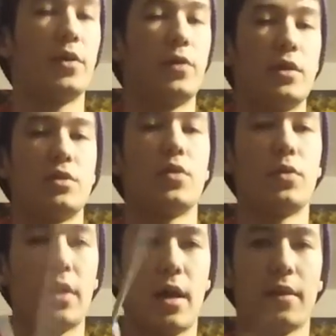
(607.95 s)
There is no
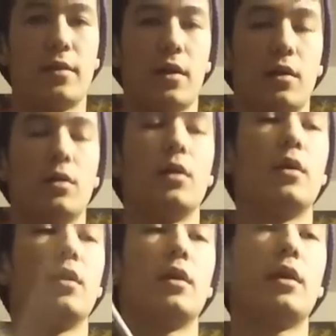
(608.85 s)
knot there.
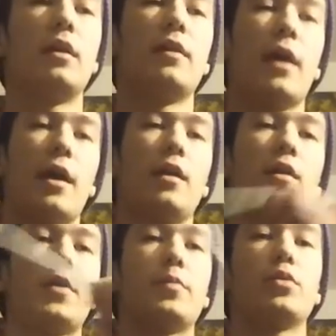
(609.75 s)
In that,
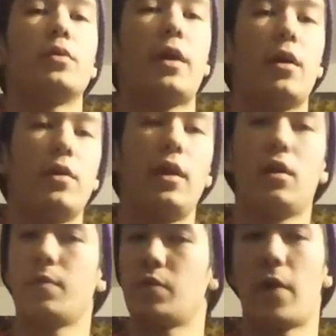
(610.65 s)
if I pulled out, it
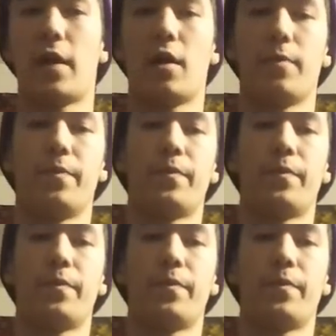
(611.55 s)
comes right out.